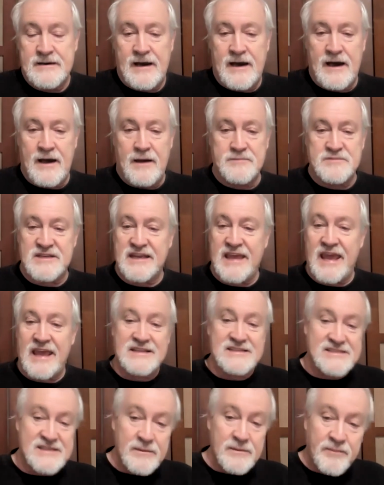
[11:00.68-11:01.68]
um, to
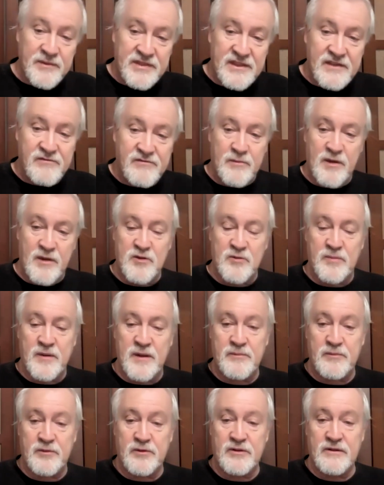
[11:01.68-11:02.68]
gain sympathy from other
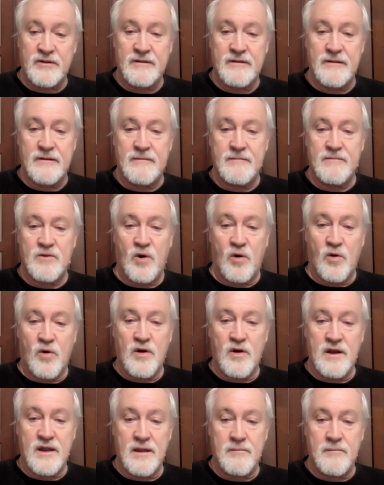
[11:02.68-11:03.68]
people
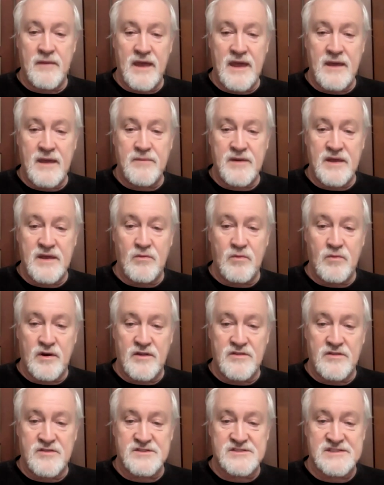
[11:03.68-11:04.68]
or it may be
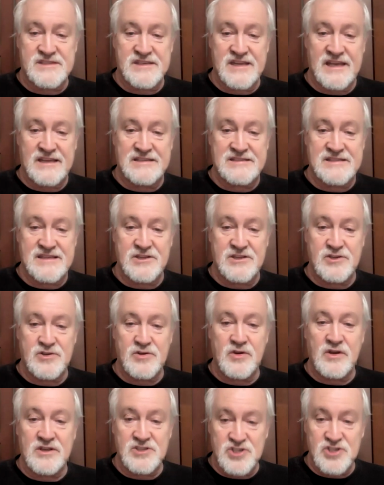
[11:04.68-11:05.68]
one of those things that
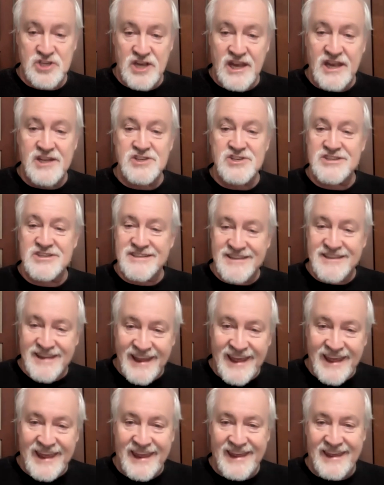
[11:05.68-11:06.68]
you can change
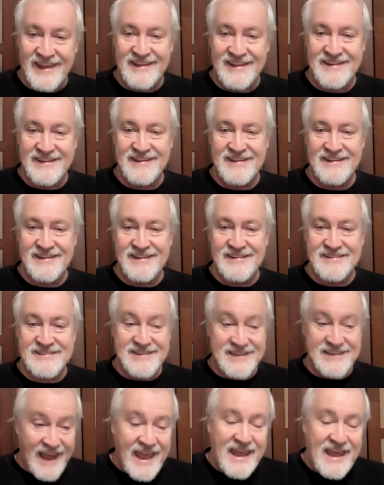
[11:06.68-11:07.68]
today.
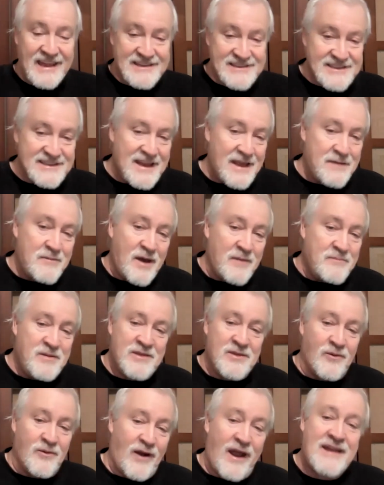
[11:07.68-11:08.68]
Today, today might
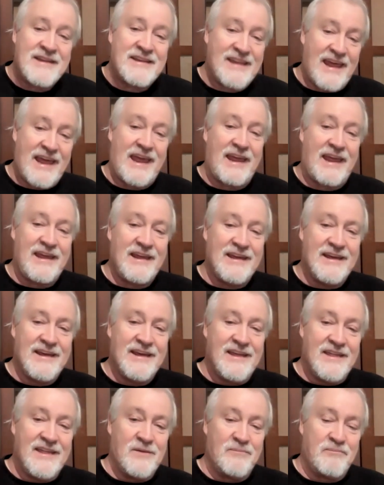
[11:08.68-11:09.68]
be the right day,
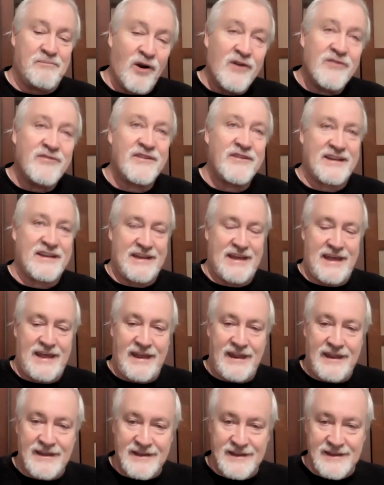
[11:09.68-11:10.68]
the perfect
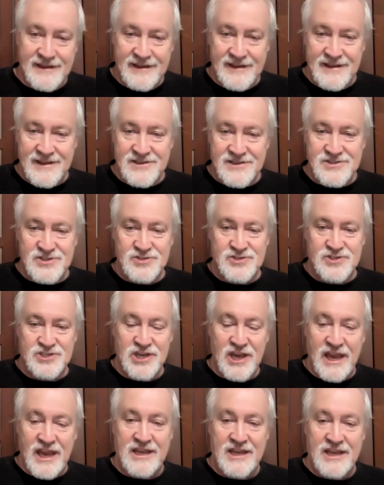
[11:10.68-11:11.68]
day to
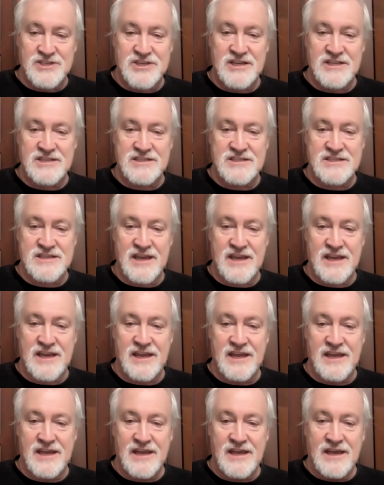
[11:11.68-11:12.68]
change and
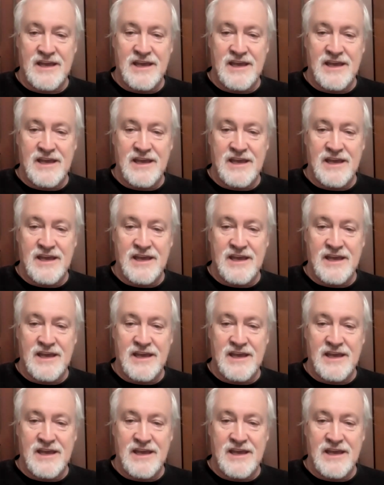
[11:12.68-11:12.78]
say,